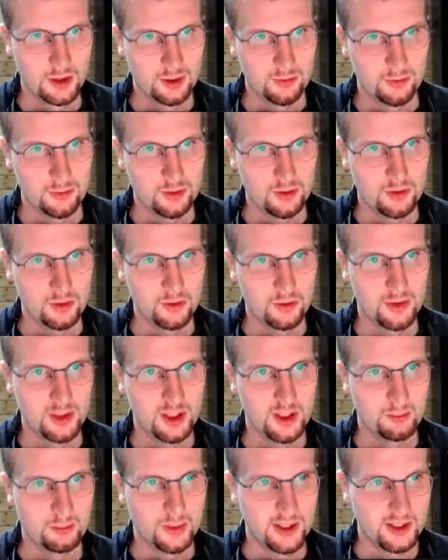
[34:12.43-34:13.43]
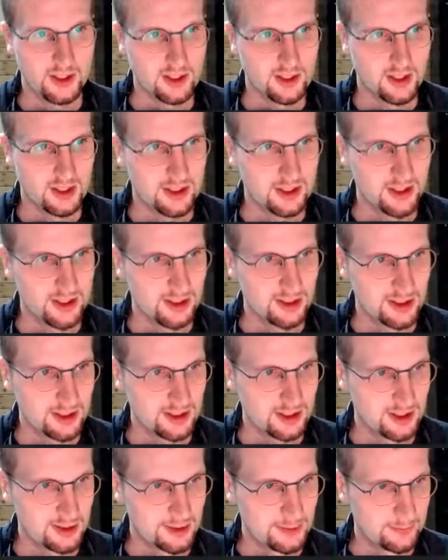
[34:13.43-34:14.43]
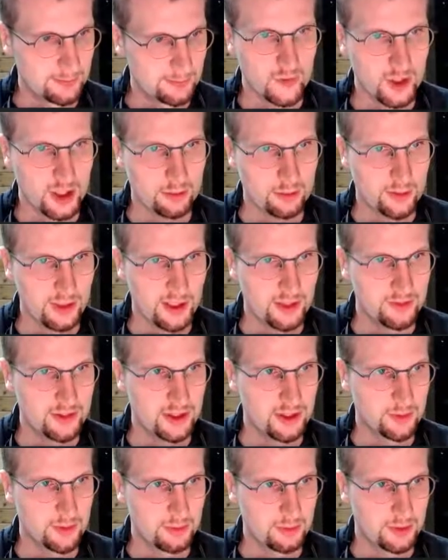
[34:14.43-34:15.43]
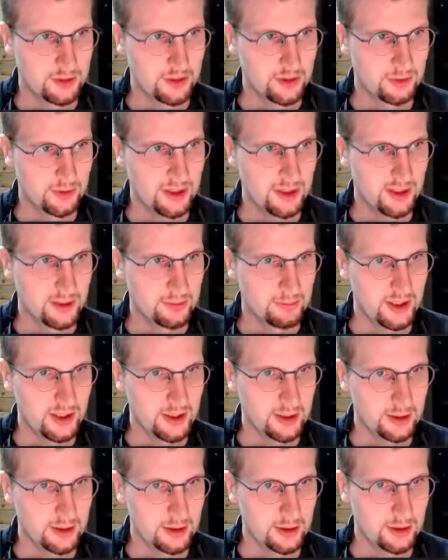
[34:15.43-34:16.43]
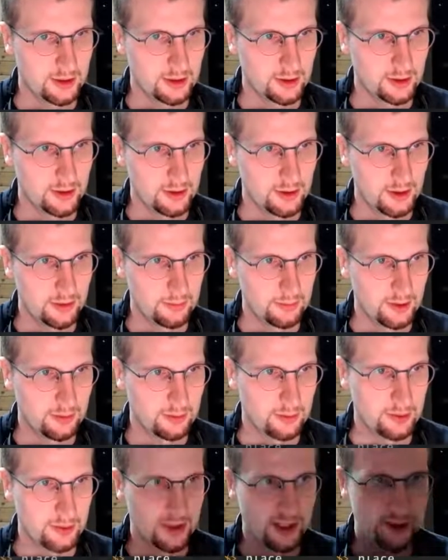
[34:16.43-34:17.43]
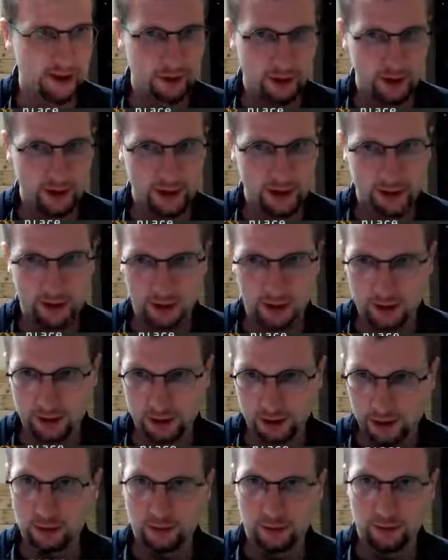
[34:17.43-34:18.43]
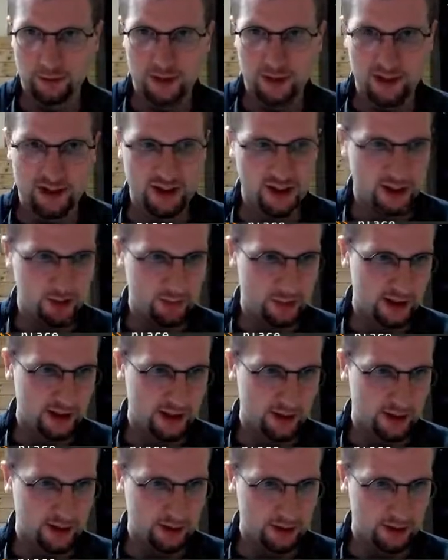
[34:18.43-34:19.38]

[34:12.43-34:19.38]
Just use a button, I guess. I want to have this one because I want to make a. I want to put an icon in there. The fancy A button.